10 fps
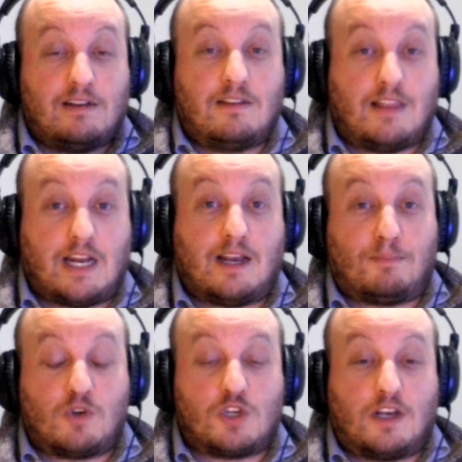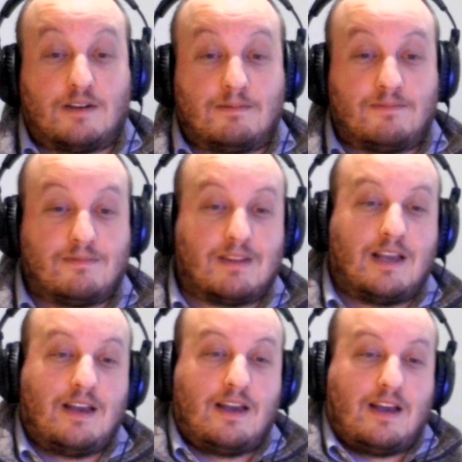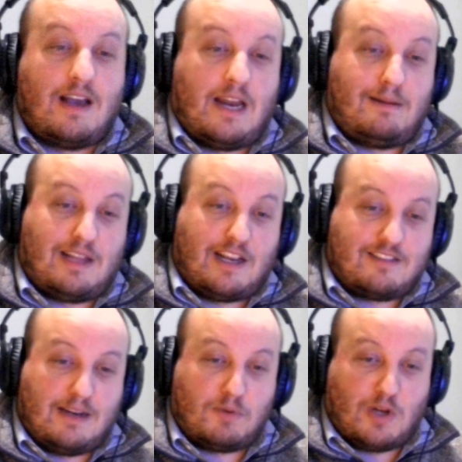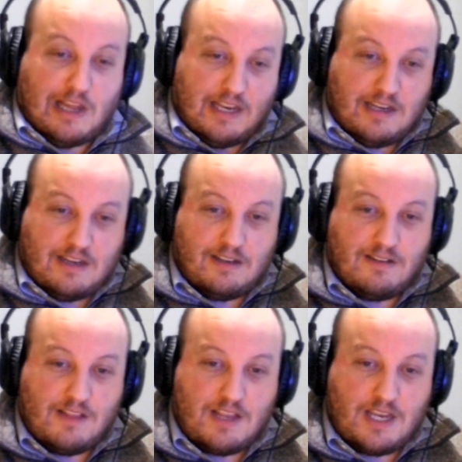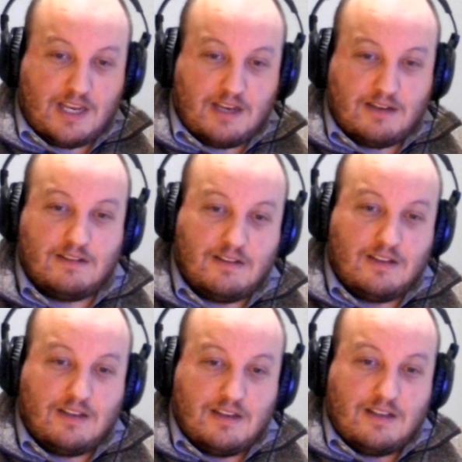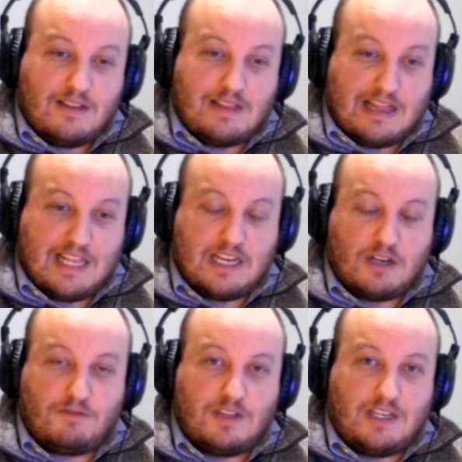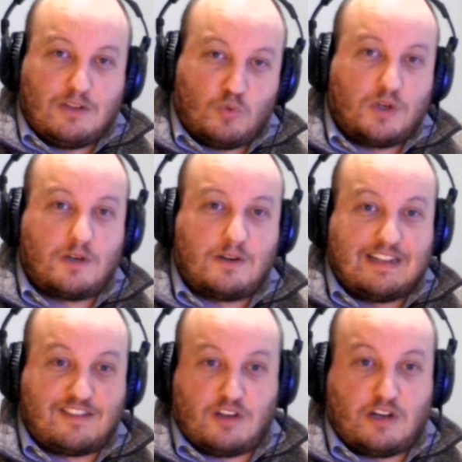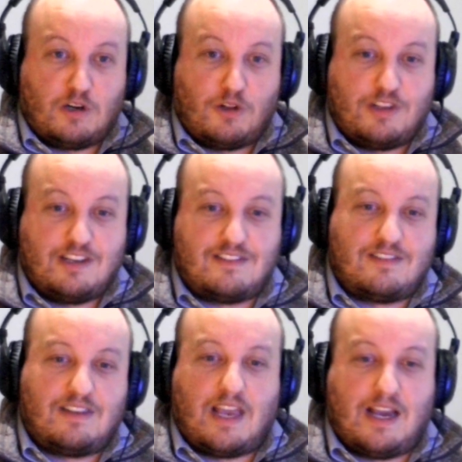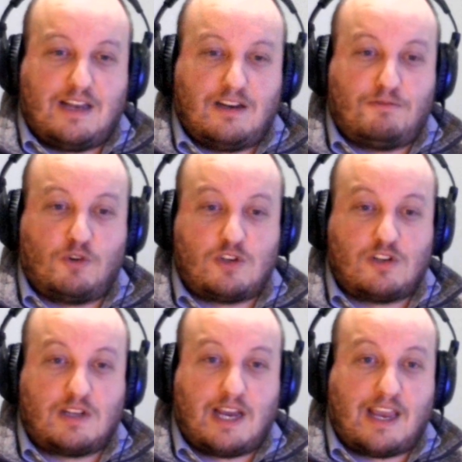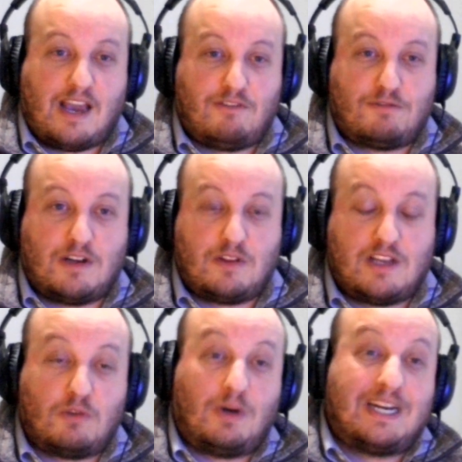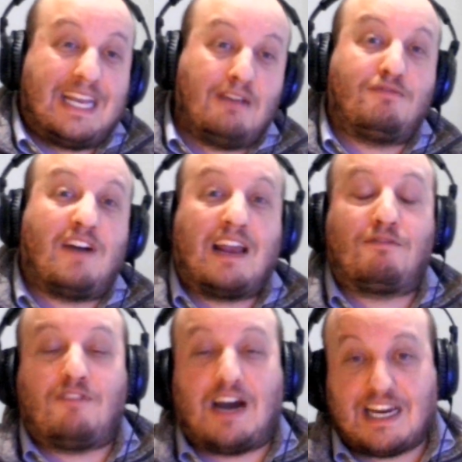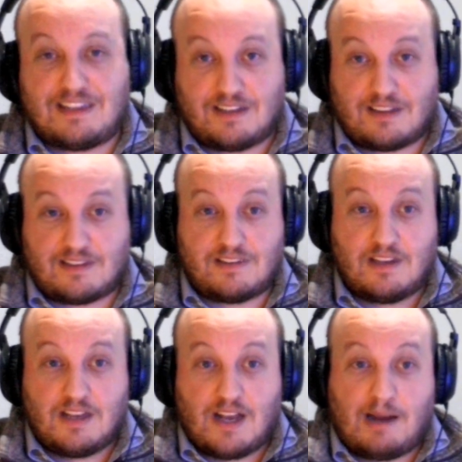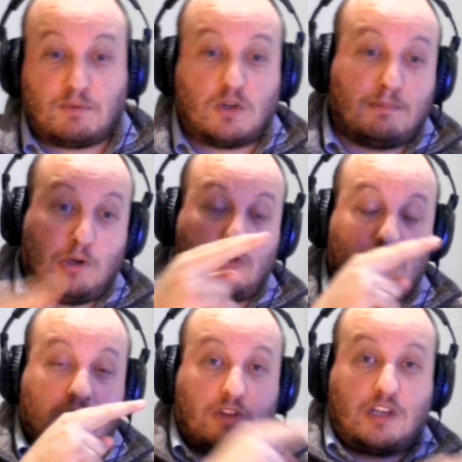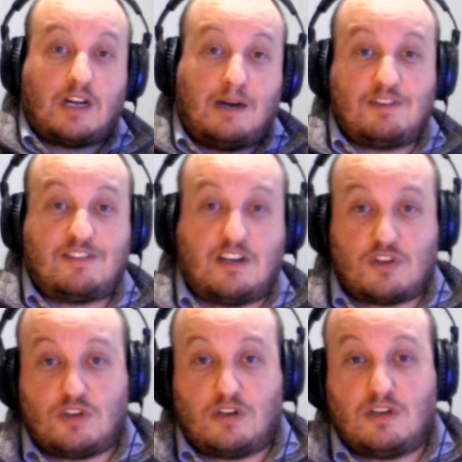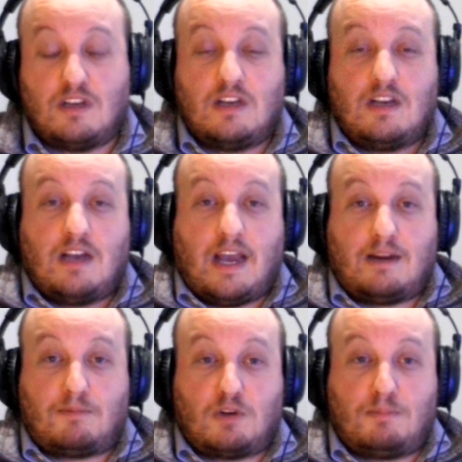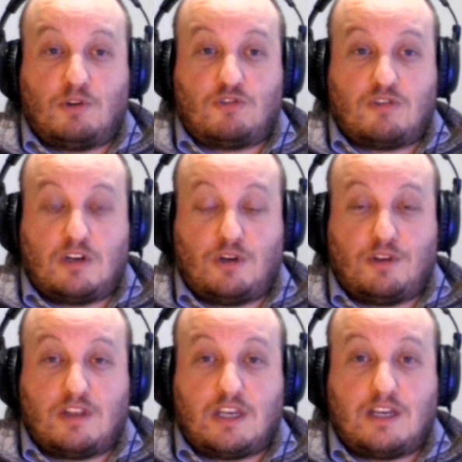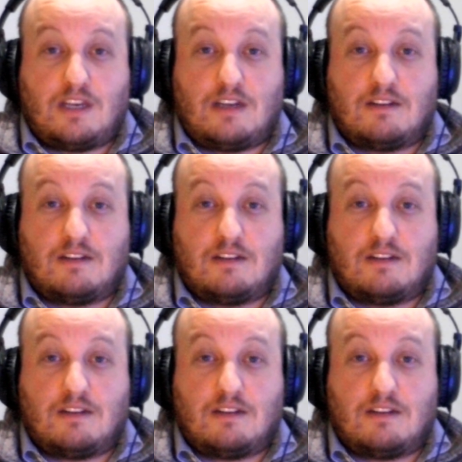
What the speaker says: that I appreciate. And like I said, I'm going to link the link of the Twitter that started all this. And unfortunately, I haven't found the other one. If I find it, I'm going to post it on the comment section, and I'm going to post it on the